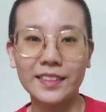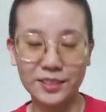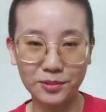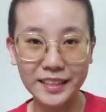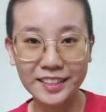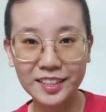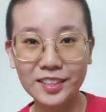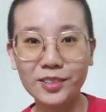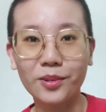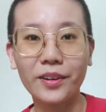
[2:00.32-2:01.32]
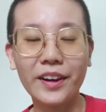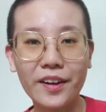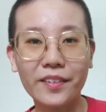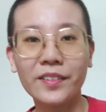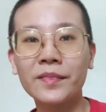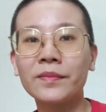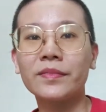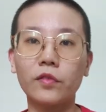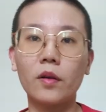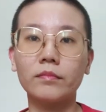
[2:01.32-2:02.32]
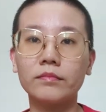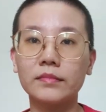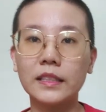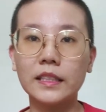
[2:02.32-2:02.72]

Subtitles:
donating your hair. From